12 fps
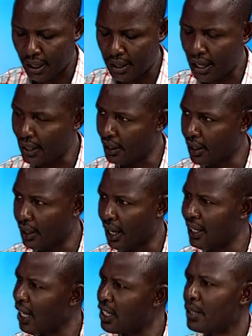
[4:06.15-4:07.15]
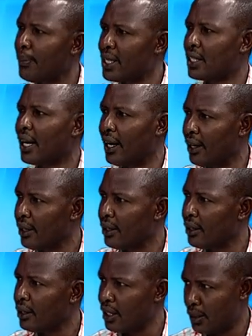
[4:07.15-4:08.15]
are taking, and that's basically
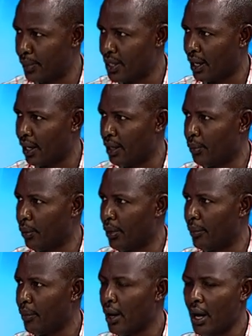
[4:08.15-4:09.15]
the problem.